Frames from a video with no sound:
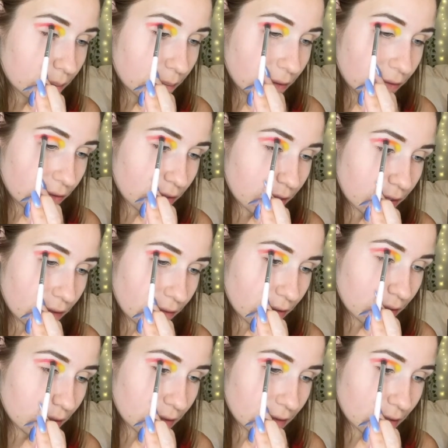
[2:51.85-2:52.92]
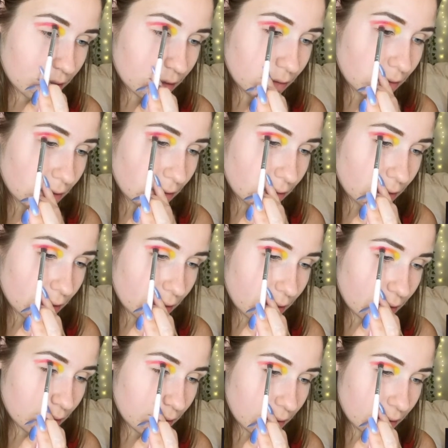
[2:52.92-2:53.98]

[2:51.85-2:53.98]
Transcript: before I even continue with the red.